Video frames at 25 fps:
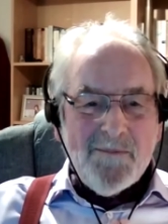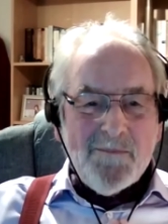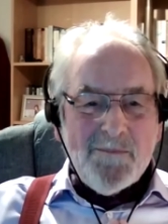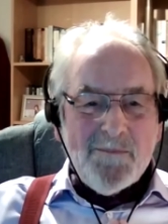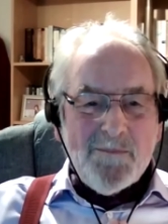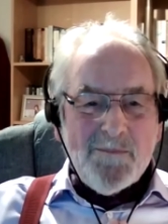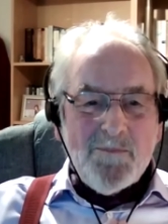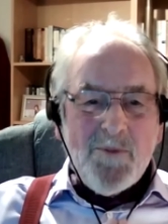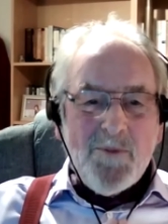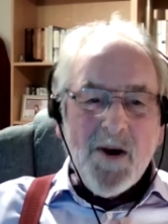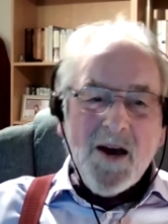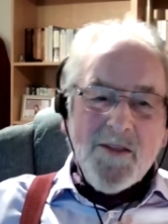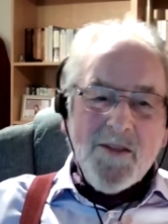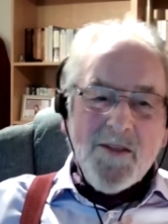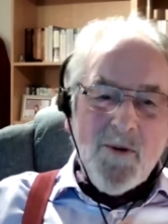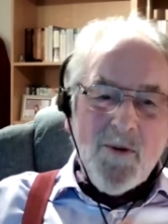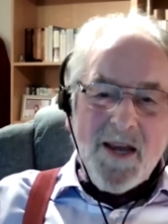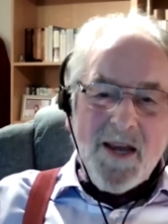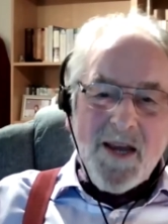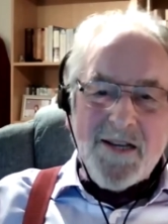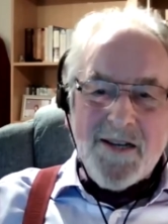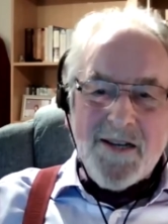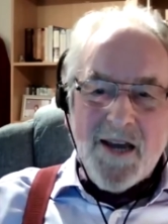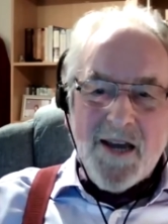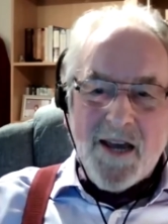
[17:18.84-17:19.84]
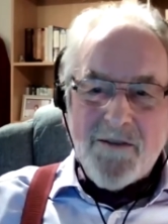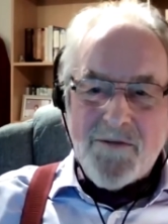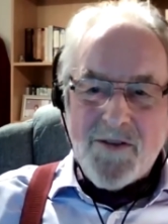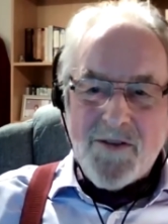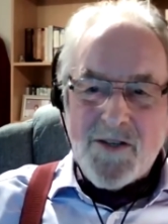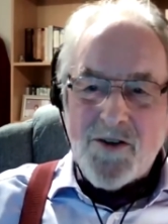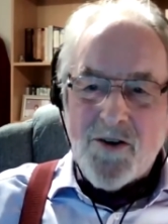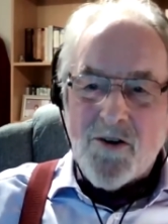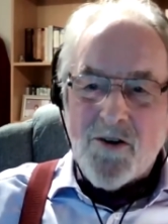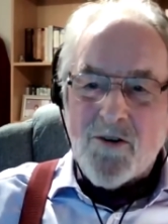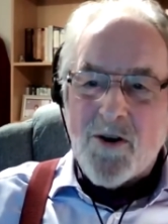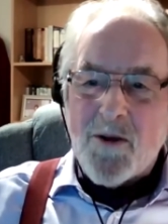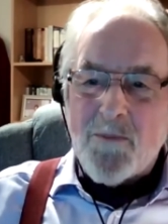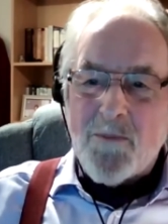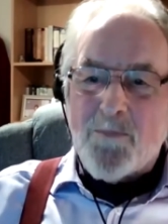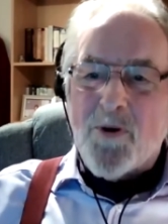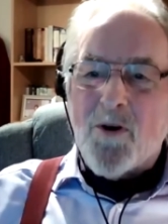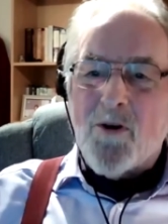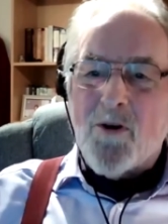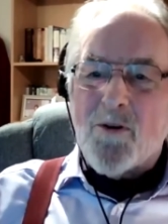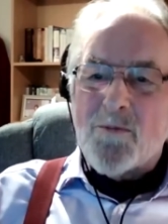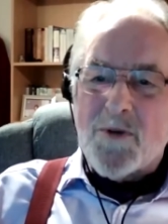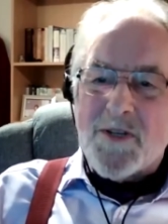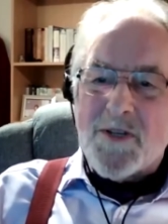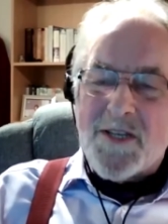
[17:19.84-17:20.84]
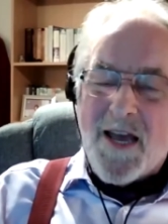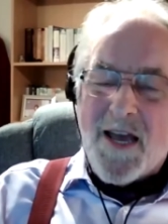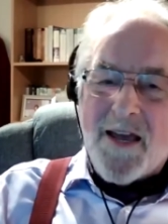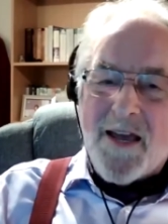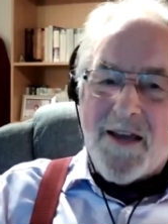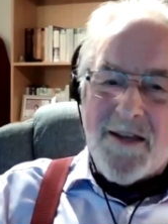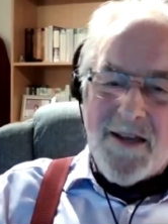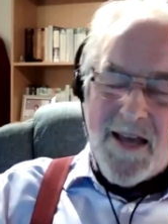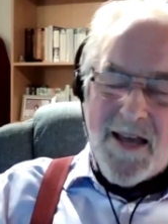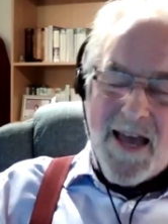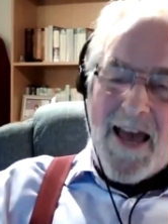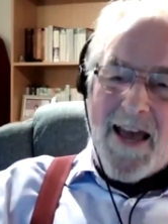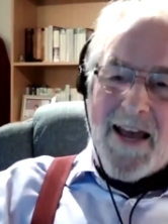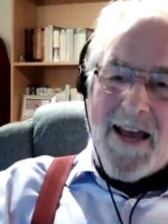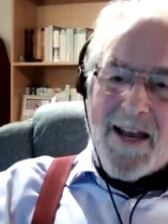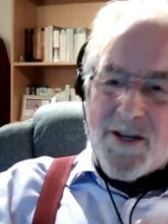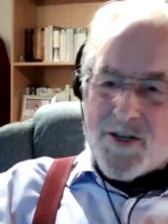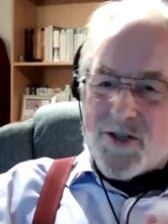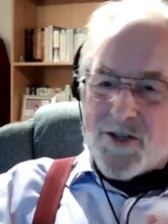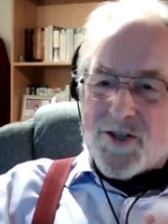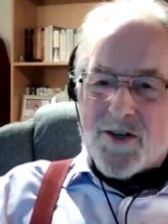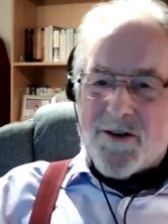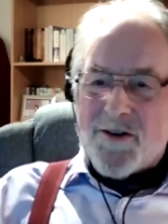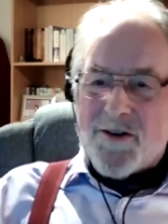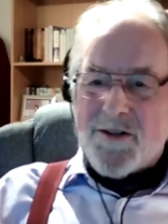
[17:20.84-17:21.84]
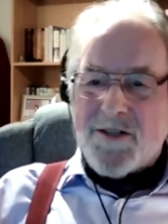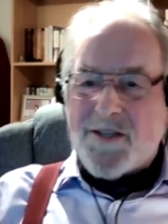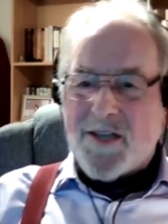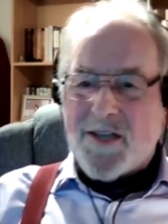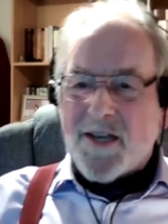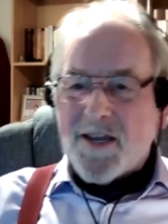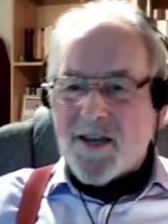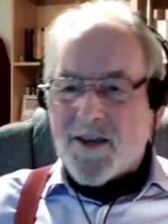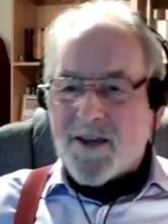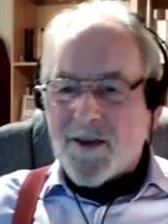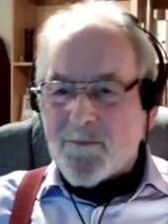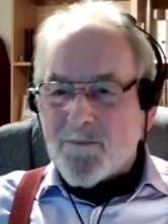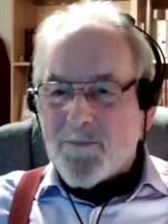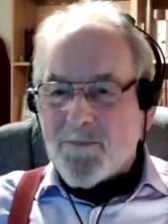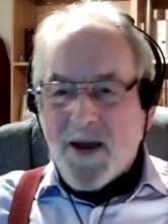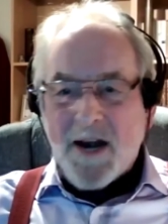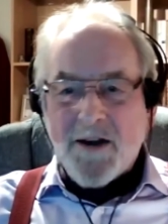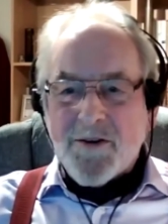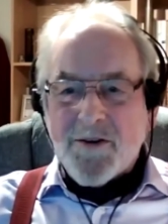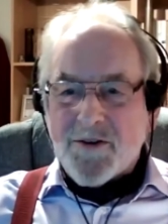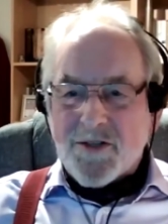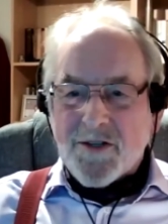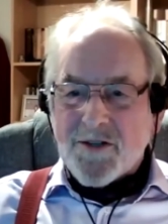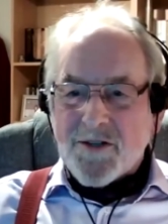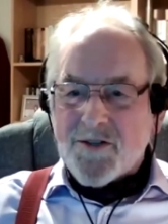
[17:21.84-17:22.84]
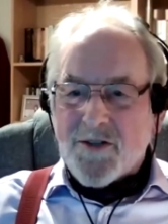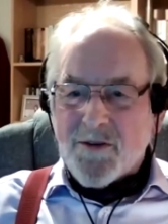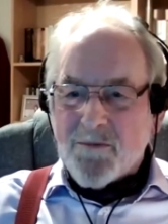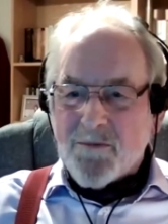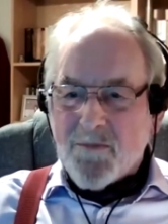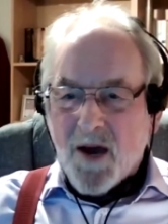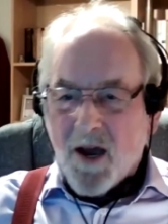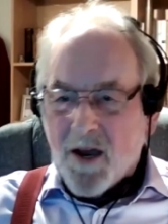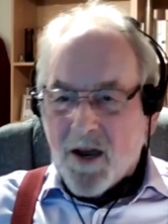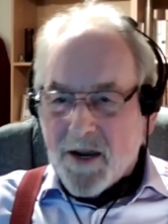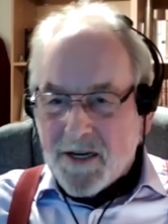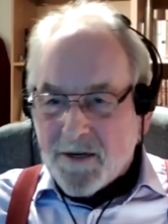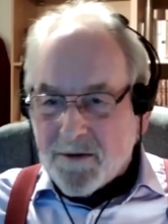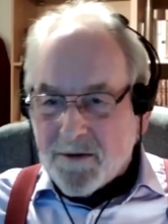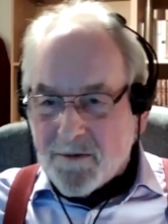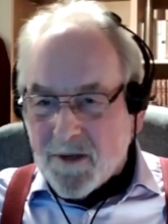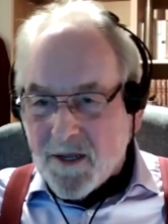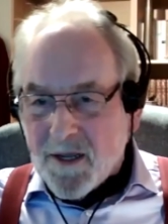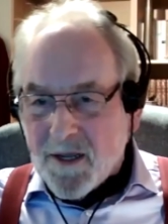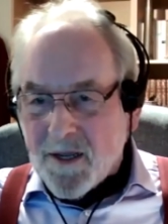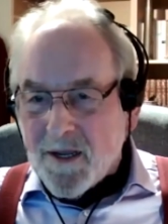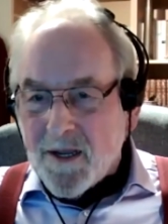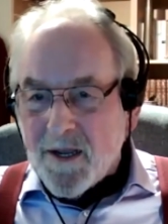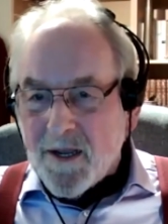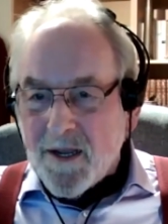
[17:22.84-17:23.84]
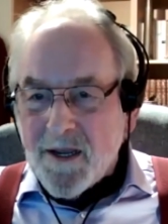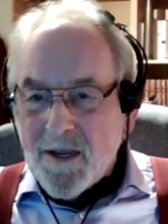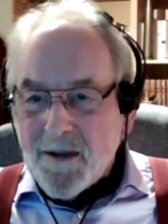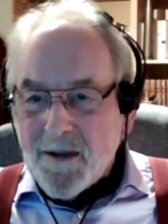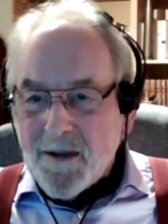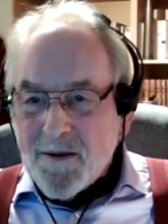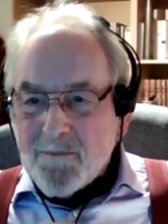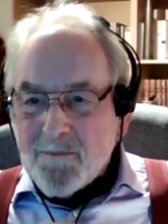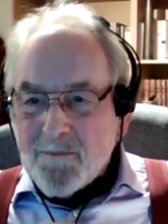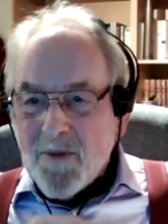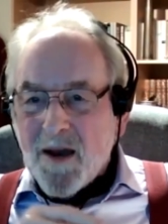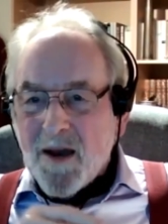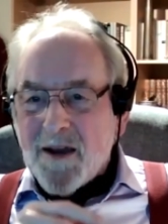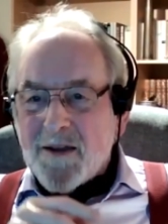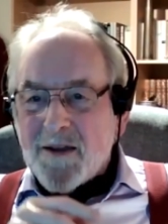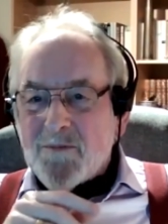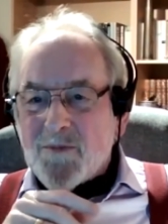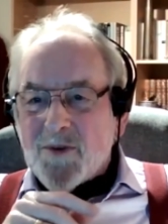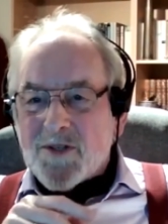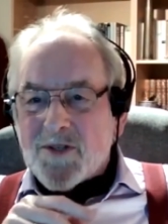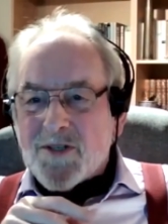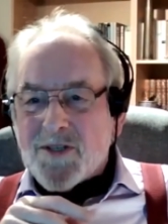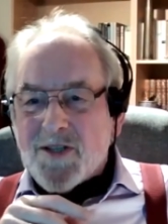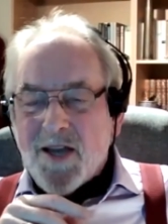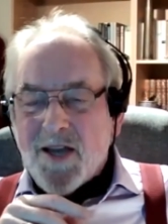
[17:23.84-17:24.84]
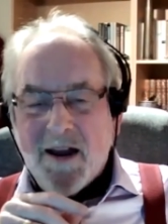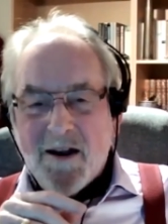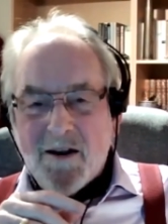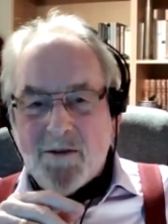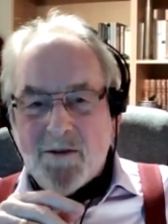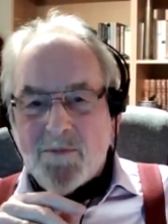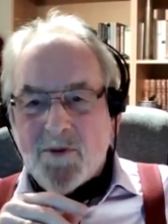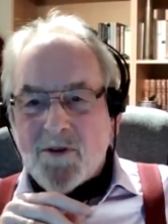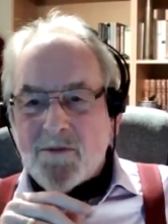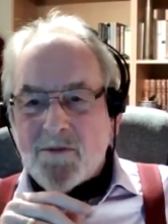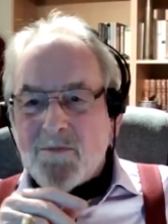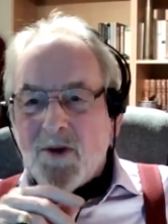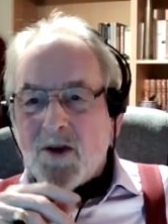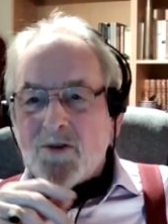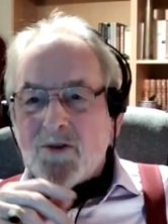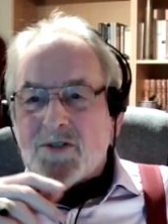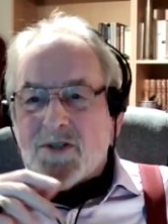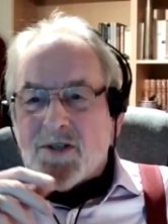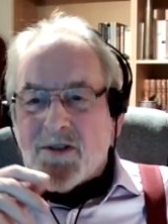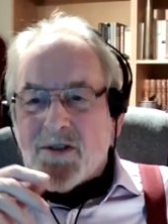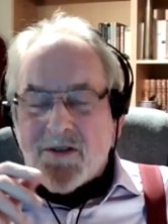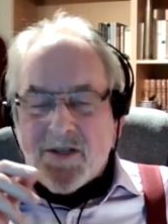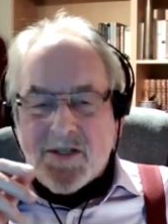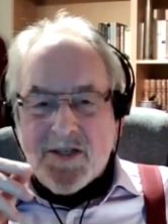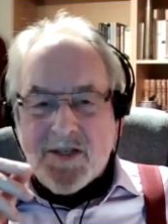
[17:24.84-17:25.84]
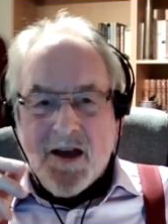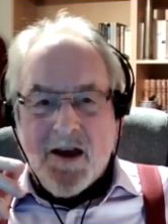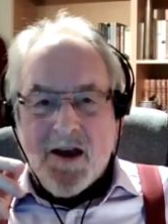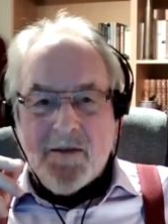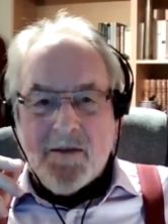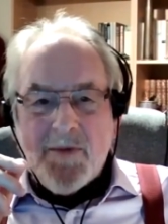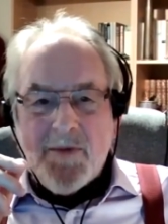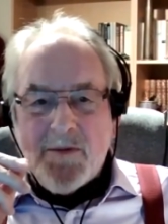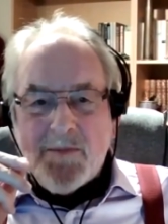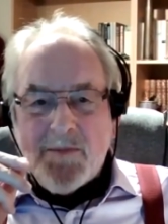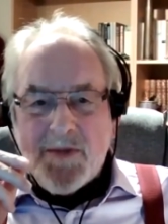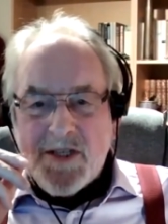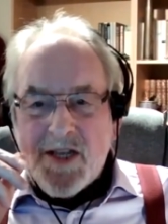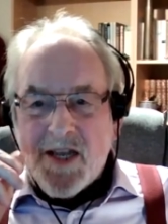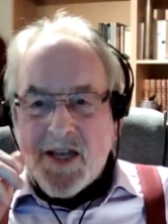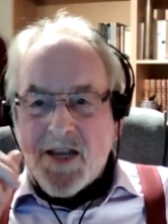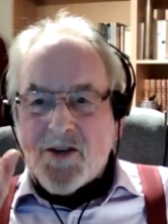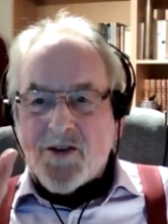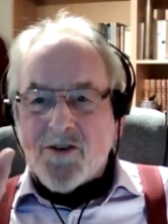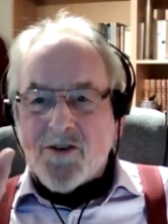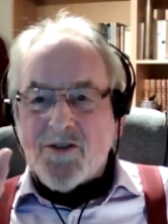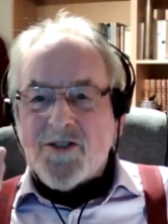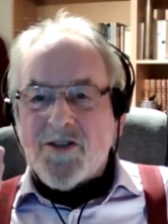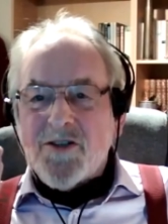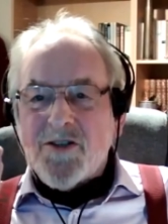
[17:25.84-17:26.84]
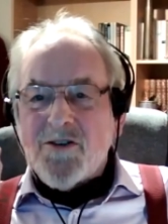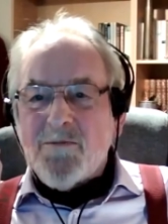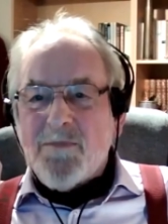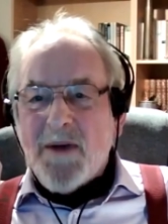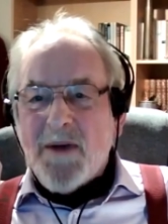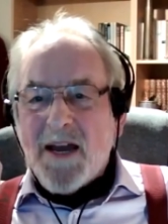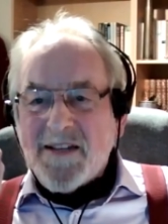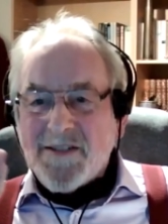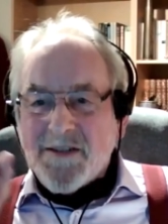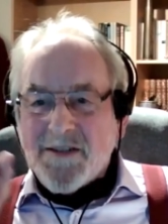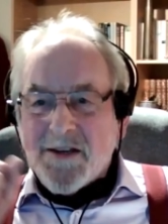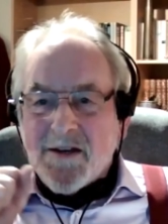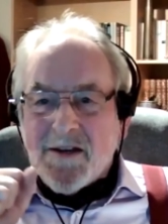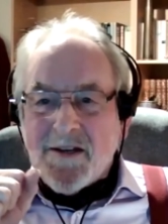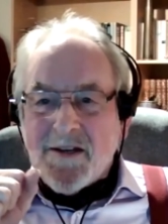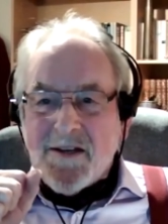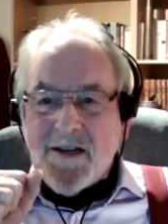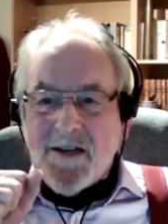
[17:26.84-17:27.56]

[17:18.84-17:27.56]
And by the way, David, your report was excellent in comparison to mine. Mine was terrible. Most of the time, it was he could do better.